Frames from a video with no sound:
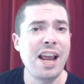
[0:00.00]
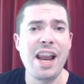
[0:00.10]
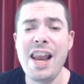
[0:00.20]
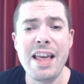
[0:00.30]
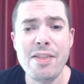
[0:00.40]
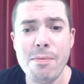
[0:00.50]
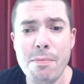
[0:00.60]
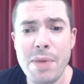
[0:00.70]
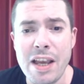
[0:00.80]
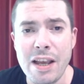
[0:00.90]
let them
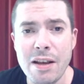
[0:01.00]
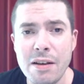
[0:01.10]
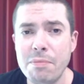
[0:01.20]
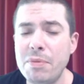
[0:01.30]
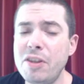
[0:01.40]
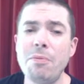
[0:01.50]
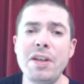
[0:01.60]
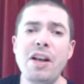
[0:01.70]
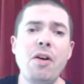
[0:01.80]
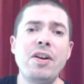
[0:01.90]
be. But don't be
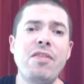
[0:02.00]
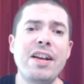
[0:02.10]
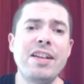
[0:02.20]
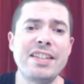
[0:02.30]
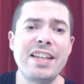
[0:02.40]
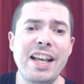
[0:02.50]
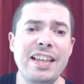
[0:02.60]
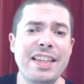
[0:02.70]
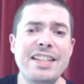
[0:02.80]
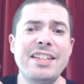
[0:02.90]
going around saying
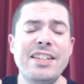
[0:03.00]
this is